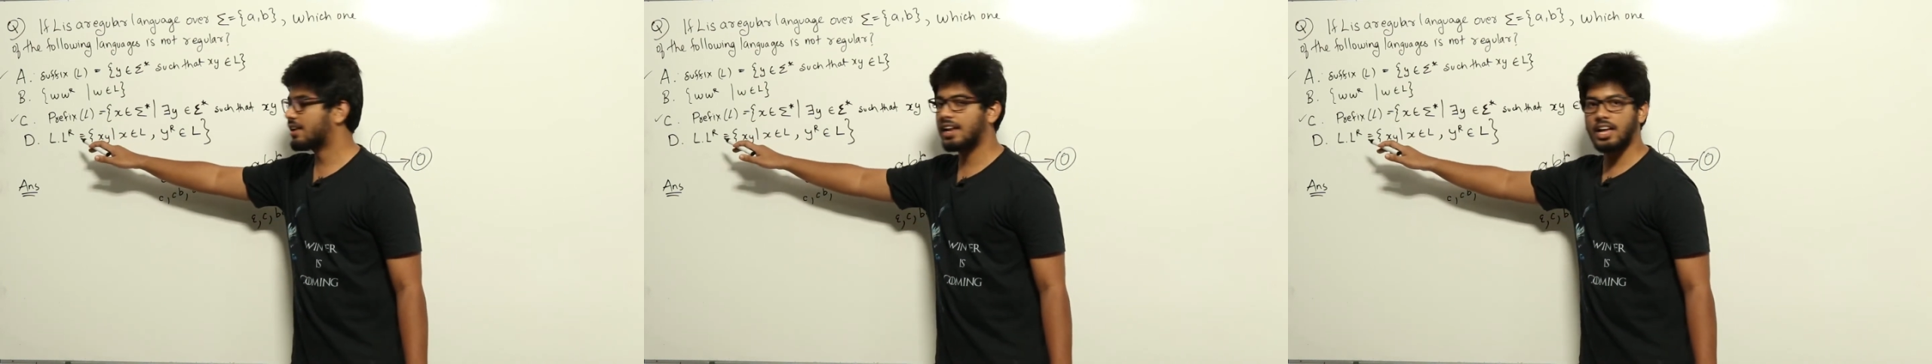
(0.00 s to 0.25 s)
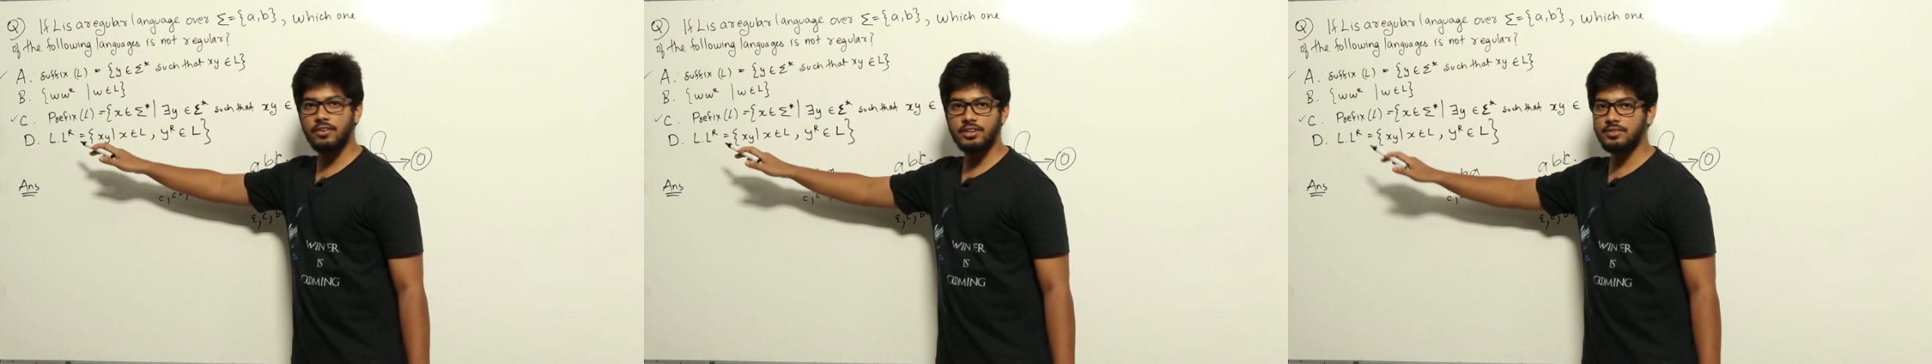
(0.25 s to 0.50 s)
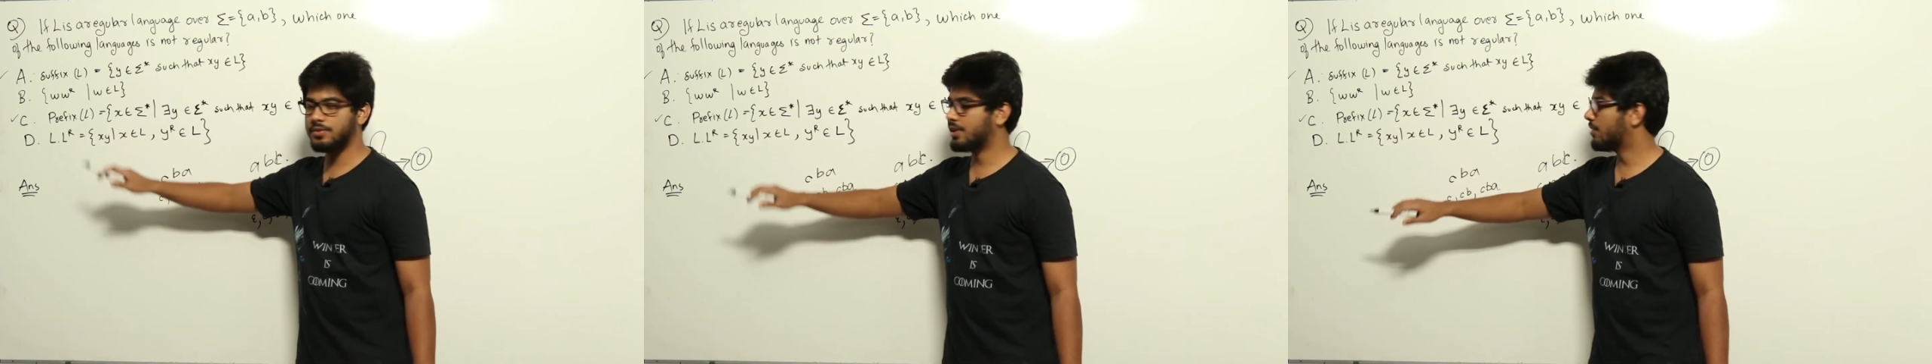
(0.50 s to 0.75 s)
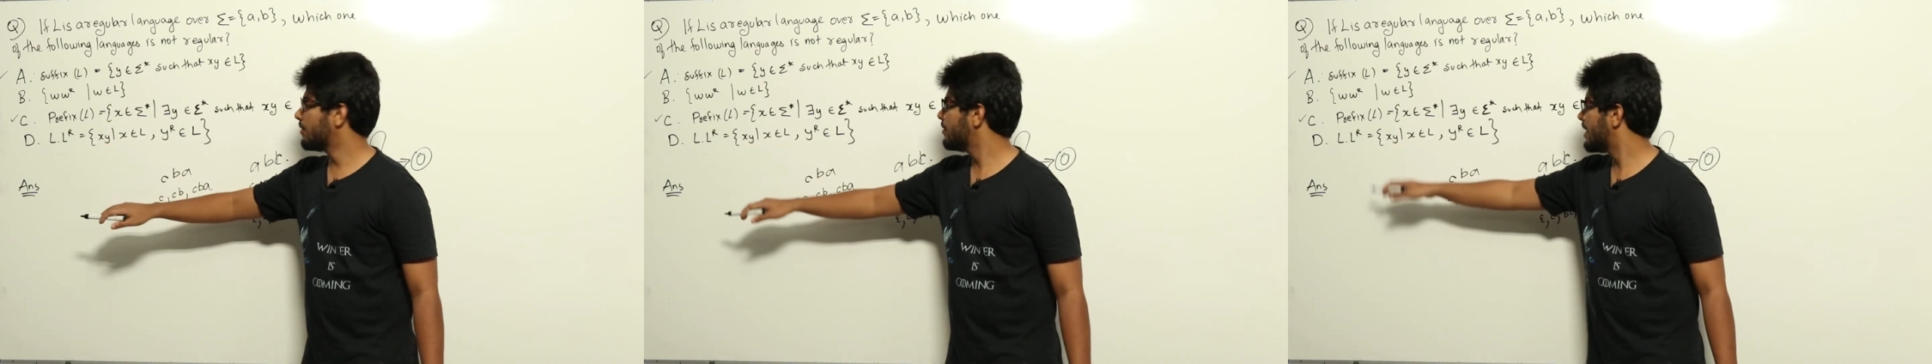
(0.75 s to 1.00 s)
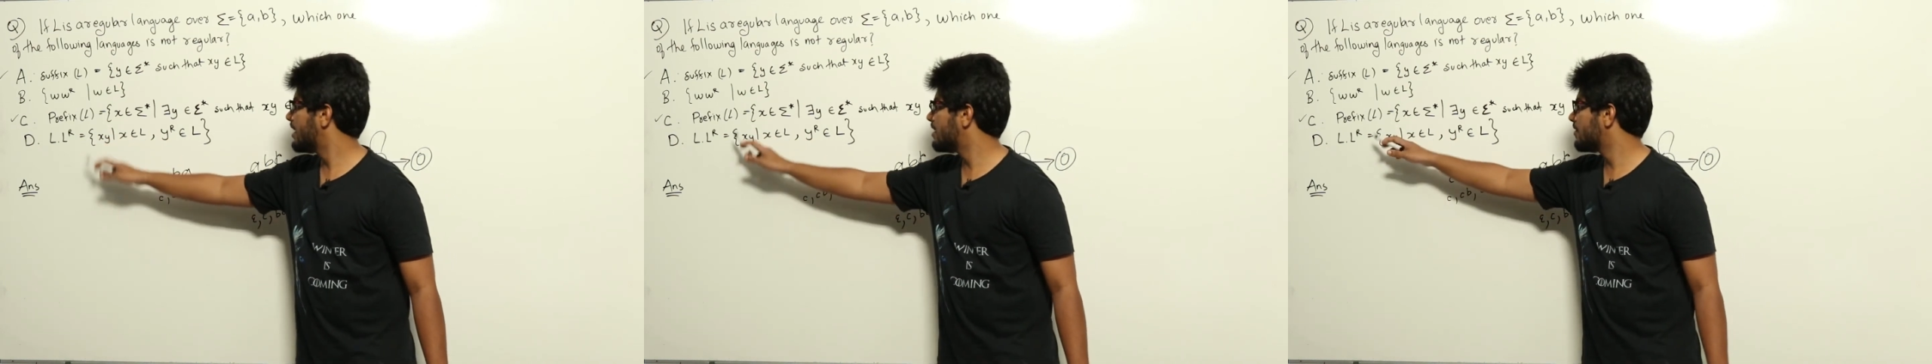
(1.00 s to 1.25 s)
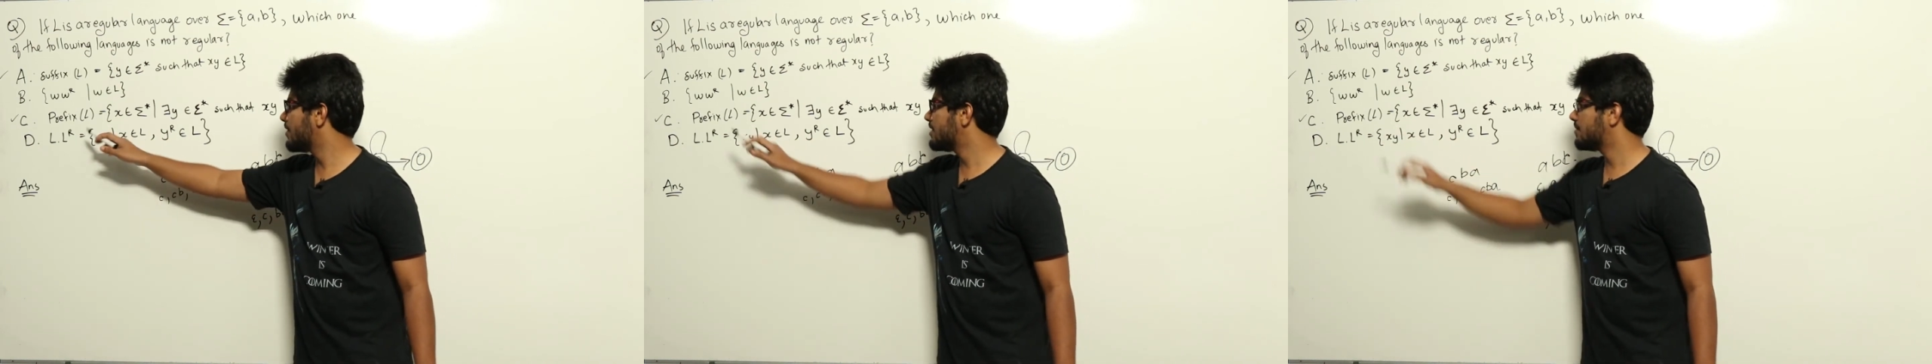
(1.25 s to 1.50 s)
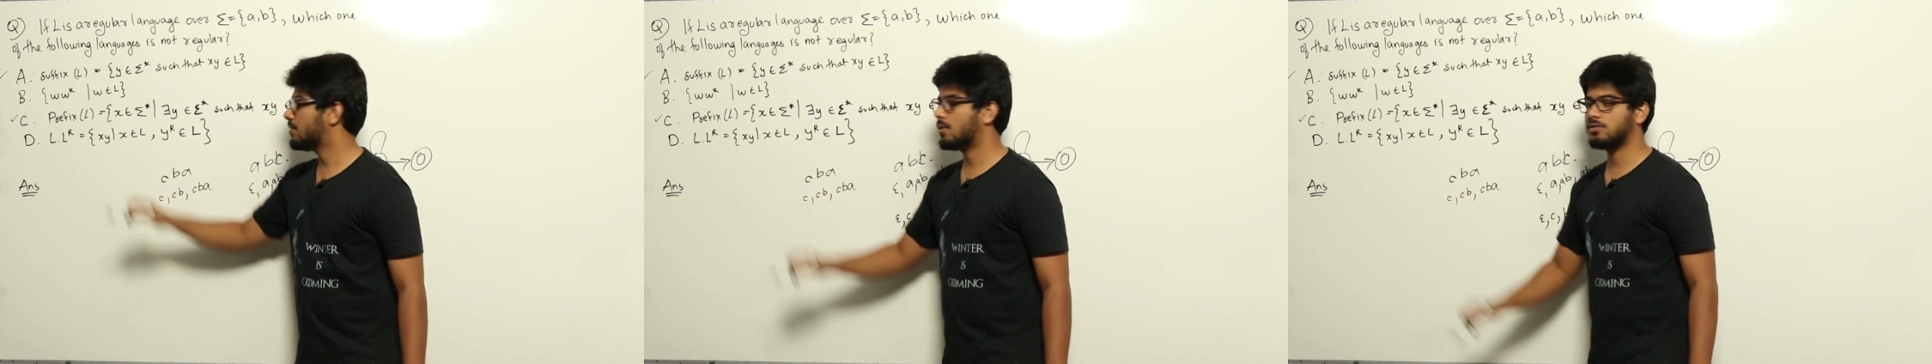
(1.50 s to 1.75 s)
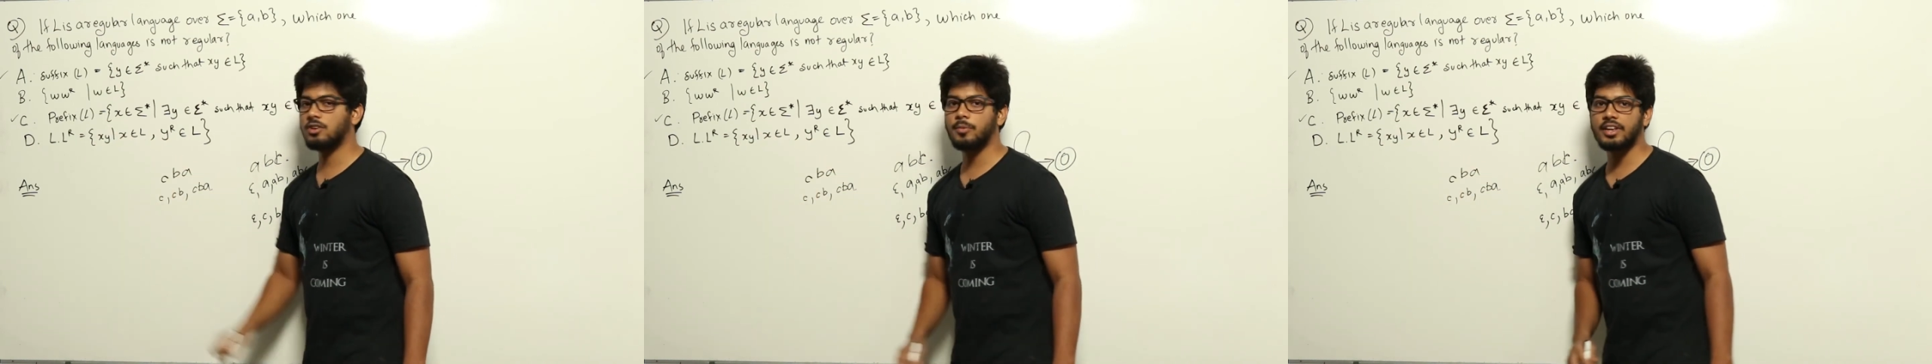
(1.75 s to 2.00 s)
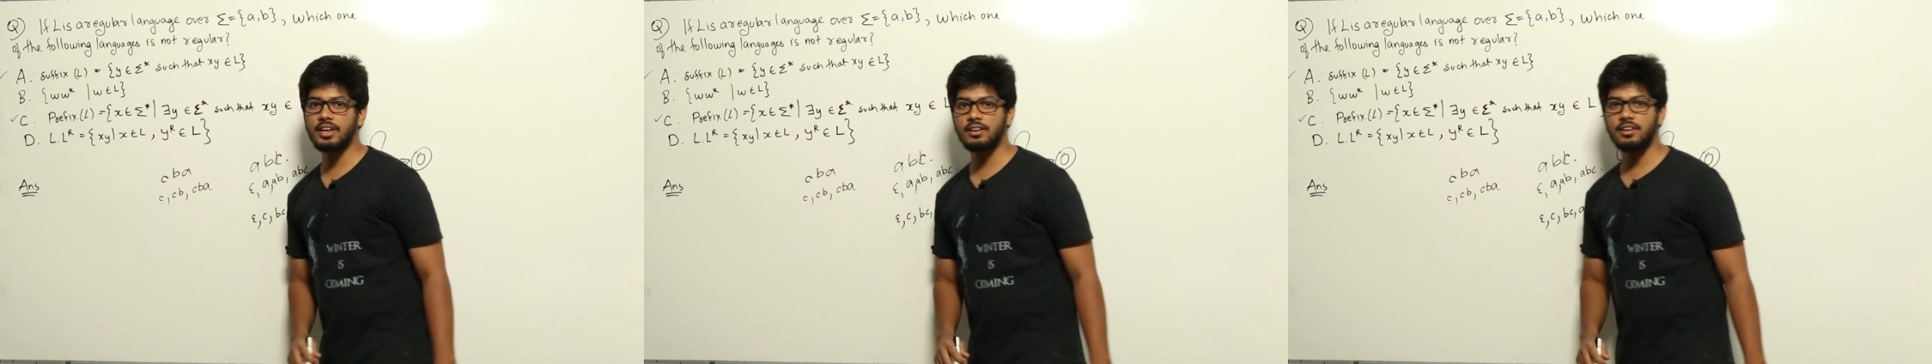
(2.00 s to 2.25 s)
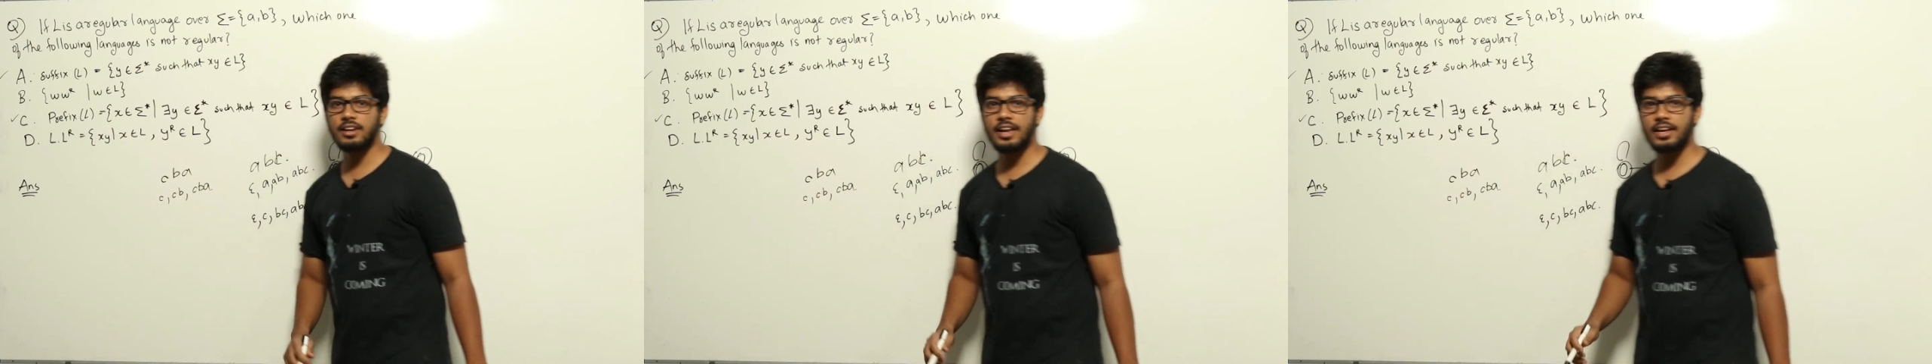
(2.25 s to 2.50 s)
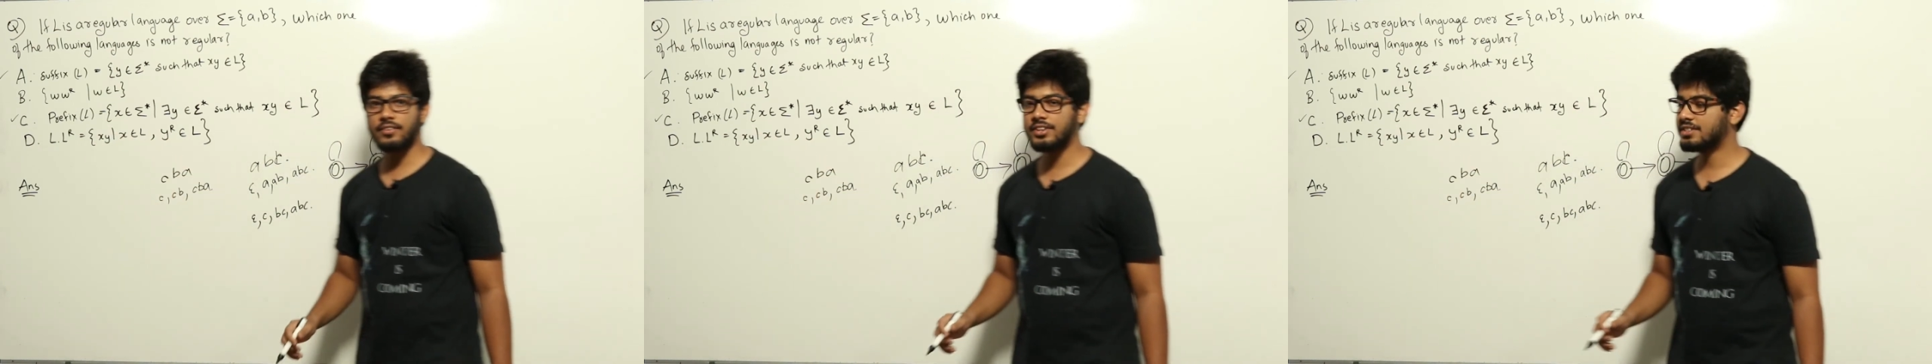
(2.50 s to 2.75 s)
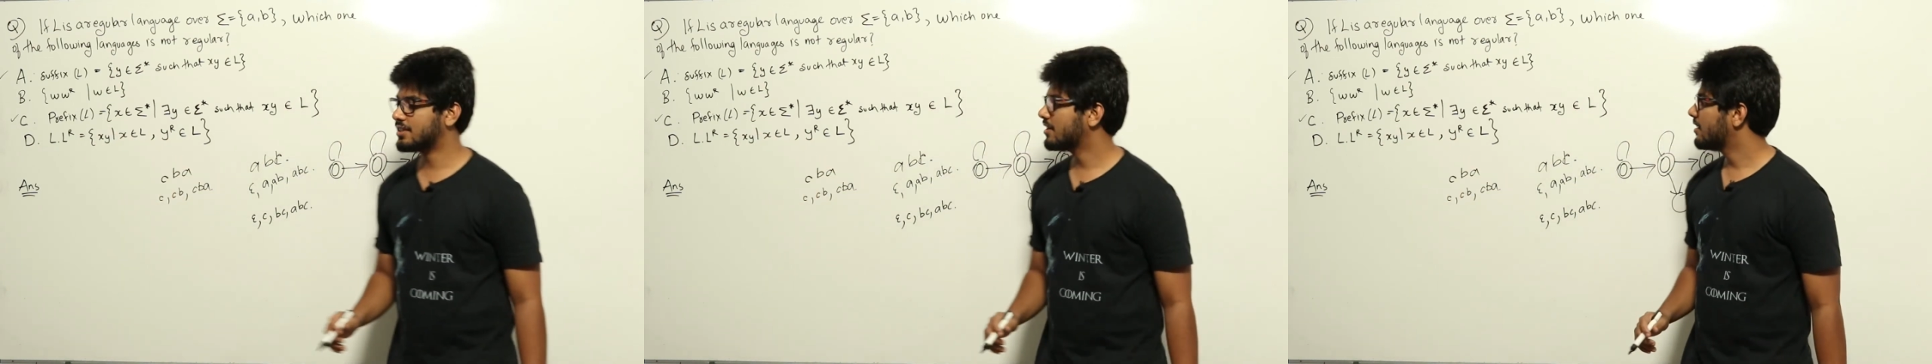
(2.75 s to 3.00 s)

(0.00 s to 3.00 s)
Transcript: language, we know. L reverse will also be a regular language